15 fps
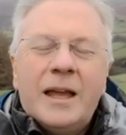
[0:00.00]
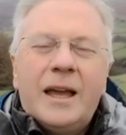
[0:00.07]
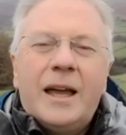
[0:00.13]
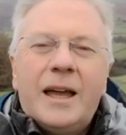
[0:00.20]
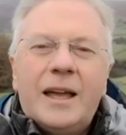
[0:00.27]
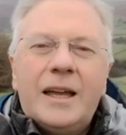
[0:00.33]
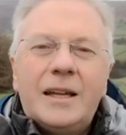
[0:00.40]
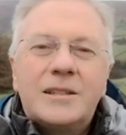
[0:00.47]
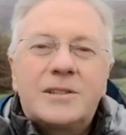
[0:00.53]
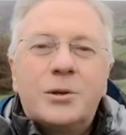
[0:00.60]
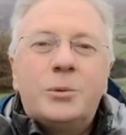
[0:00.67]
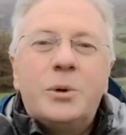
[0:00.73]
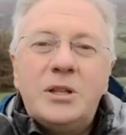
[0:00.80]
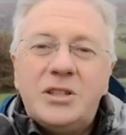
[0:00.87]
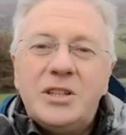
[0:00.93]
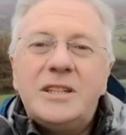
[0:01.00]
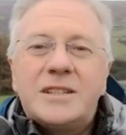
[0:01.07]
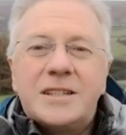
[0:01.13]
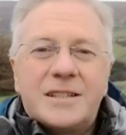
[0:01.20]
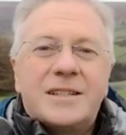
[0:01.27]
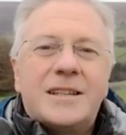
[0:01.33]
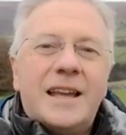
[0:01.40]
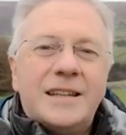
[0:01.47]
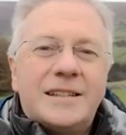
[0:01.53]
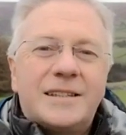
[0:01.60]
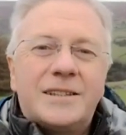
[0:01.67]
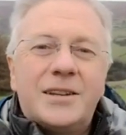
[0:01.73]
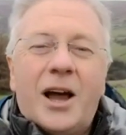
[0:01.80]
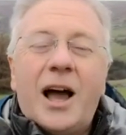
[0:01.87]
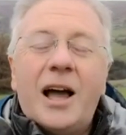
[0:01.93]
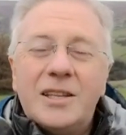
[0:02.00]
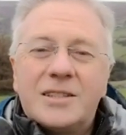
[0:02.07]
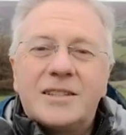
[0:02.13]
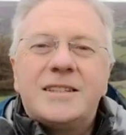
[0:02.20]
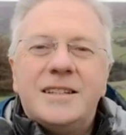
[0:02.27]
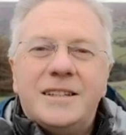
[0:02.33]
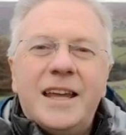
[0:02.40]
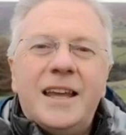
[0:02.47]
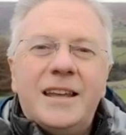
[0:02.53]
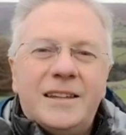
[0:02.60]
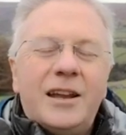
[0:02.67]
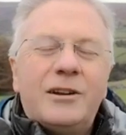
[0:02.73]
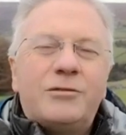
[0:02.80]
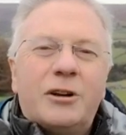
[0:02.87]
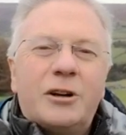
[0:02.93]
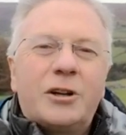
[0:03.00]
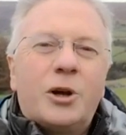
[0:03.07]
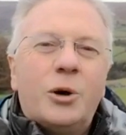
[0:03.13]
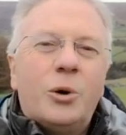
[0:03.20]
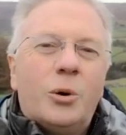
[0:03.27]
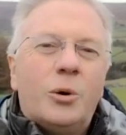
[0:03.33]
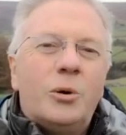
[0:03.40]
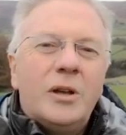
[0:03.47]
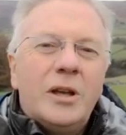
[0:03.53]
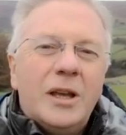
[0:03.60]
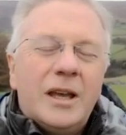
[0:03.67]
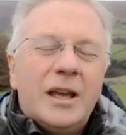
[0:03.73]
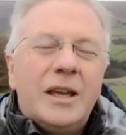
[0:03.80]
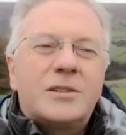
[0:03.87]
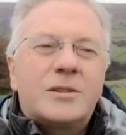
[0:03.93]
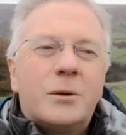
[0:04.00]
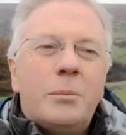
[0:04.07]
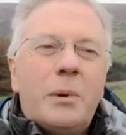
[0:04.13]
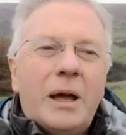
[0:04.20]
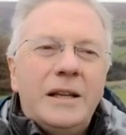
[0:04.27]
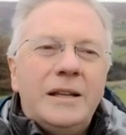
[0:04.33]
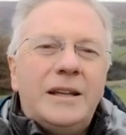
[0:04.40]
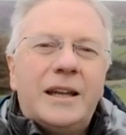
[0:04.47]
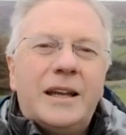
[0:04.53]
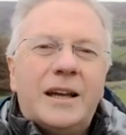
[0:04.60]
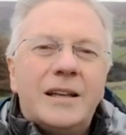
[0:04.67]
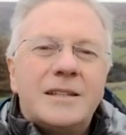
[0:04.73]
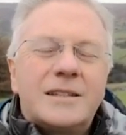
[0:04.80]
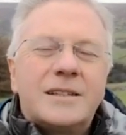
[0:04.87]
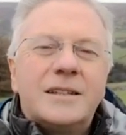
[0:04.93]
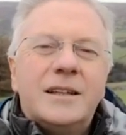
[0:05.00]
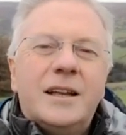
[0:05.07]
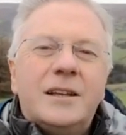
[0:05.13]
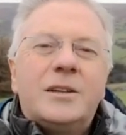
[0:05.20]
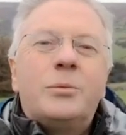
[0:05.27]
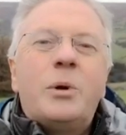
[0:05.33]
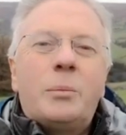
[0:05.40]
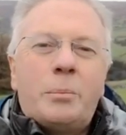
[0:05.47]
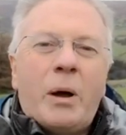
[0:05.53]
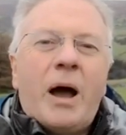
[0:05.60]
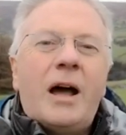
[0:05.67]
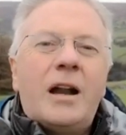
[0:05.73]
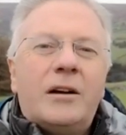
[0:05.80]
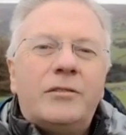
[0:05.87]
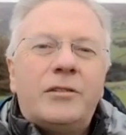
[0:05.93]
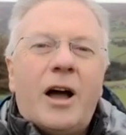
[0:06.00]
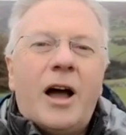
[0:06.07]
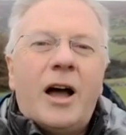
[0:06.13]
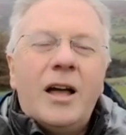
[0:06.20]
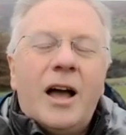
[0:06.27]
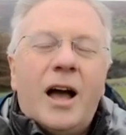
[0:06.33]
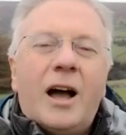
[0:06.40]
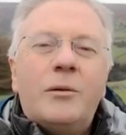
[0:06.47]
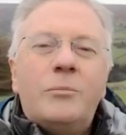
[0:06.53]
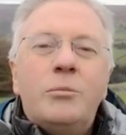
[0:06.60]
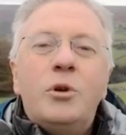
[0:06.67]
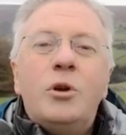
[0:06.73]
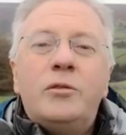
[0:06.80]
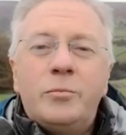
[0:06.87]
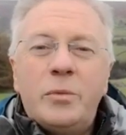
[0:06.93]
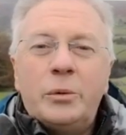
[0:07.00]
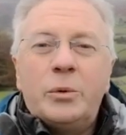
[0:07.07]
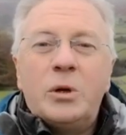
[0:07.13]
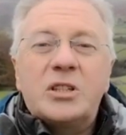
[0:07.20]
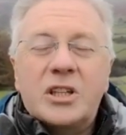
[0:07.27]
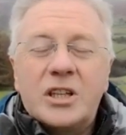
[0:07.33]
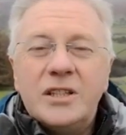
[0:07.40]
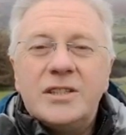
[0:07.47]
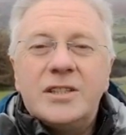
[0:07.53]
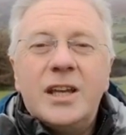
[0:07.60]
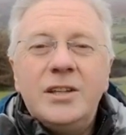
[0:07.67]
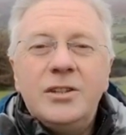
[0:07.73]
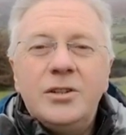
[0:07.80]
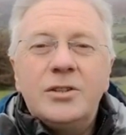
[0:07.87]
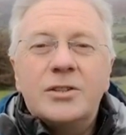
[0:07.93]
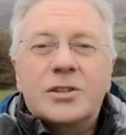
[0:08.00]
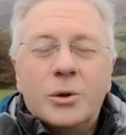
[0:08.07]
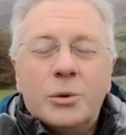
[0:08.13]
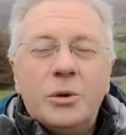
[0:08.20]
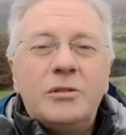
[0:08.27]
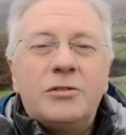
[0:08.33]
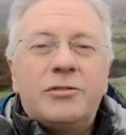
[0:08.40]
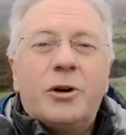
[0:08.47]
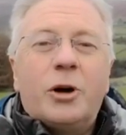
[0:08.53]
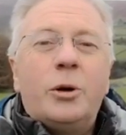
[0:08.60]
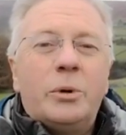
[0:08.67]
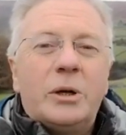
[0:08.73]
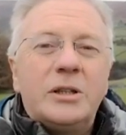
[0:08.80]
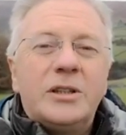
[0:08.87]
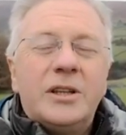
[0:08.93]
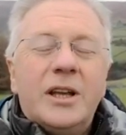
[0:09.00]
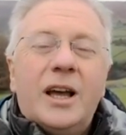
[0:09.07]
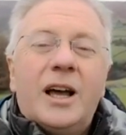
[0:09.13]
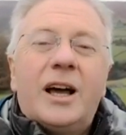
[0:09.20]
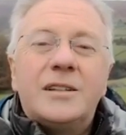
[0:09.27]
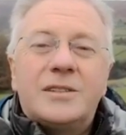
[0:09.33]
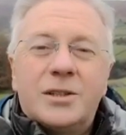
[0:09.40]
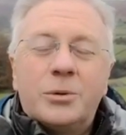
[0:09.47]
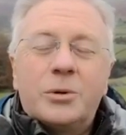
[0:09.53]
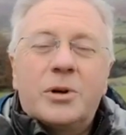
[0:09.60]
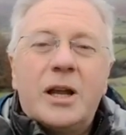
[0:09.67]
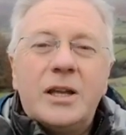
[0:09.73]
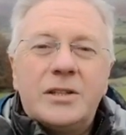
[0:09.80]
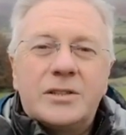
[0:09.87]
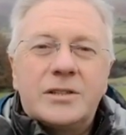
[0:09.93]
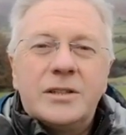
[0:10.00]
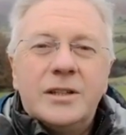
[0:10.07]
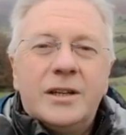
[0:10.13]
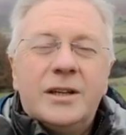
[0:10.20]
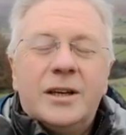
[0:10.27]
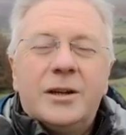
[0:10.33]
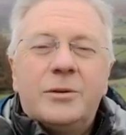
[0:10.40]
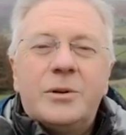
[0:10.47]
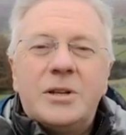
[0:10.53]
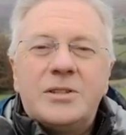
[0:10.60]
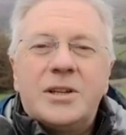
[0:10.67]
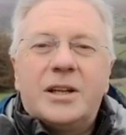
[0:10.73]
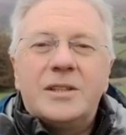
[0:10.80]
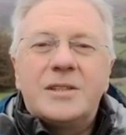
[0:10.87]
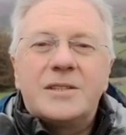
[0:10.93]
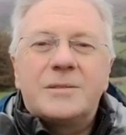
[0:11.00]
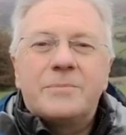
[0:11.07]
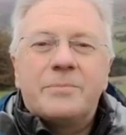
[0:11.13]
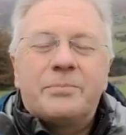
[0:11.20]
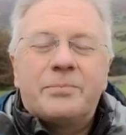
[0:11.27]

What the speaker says: And so when Jesus says to us today, therefore go, he's reminding us that we're part of a movement which continues going forward until Christ returns.